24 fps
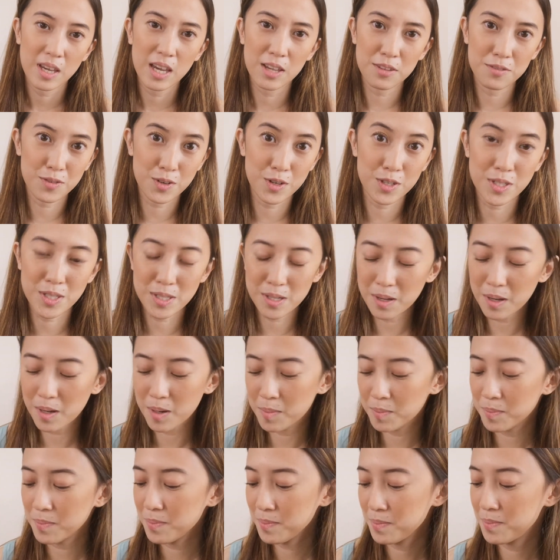And for
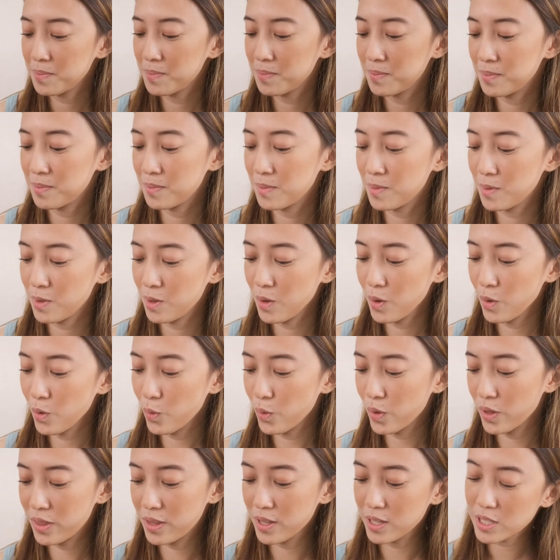some,
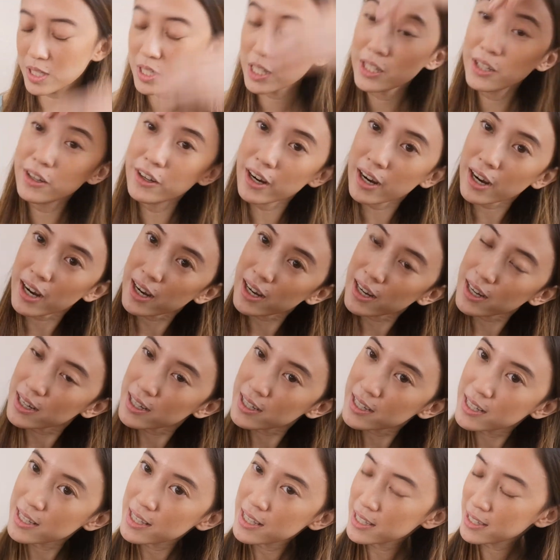with this look,
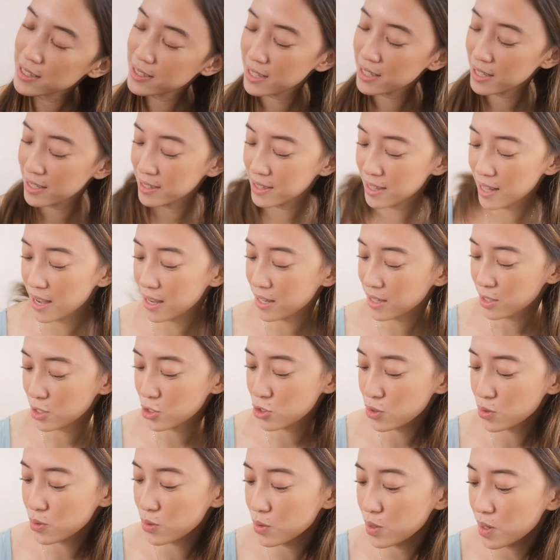they'd like
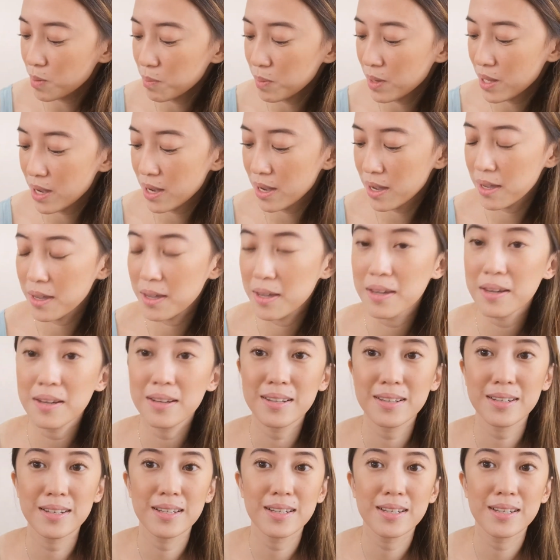to apply